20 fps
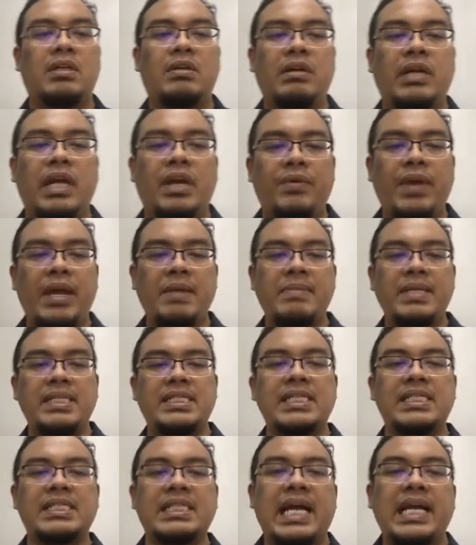Okay, when
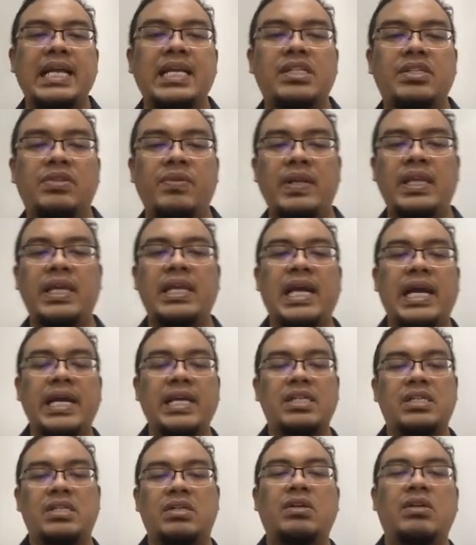Mrs. Tan is
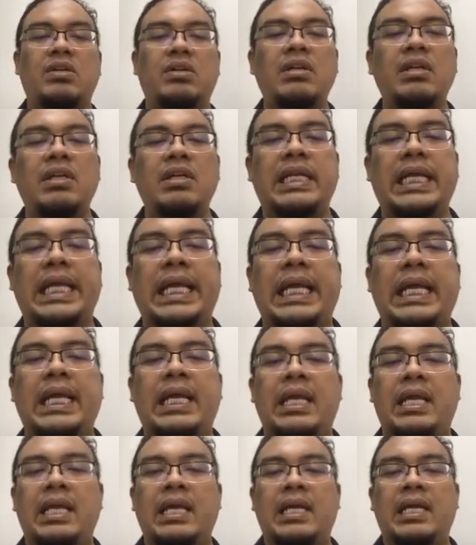29 years old,
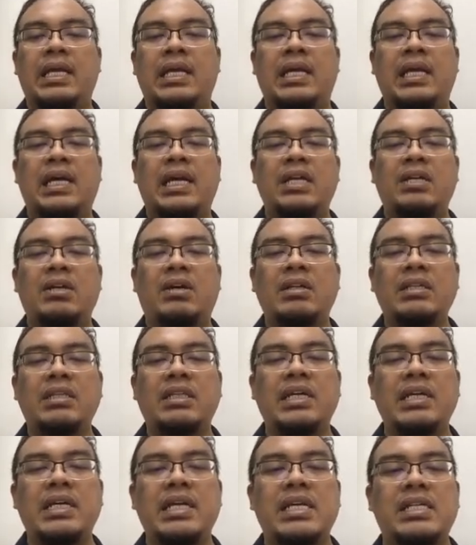her
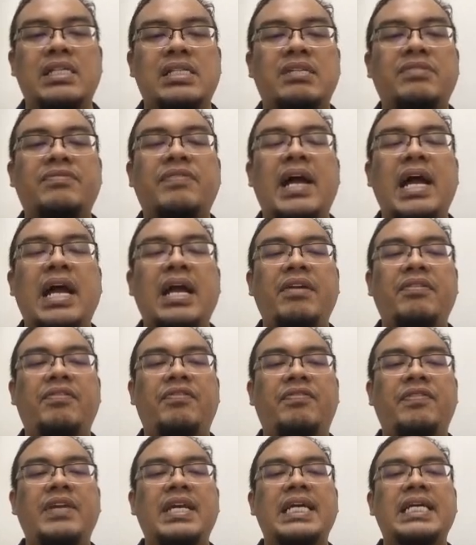daughter is
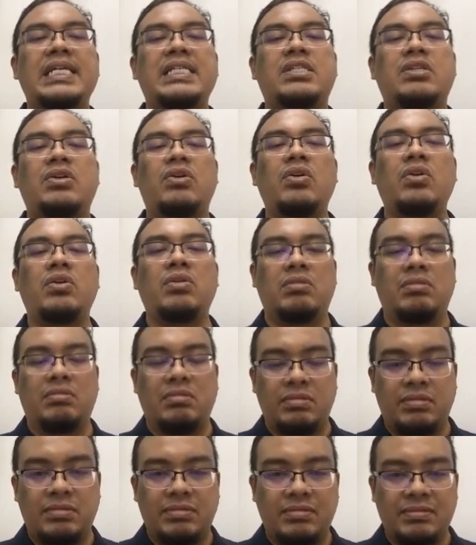5 years
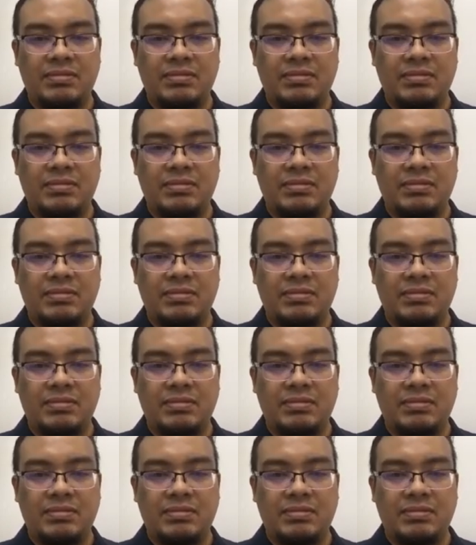old.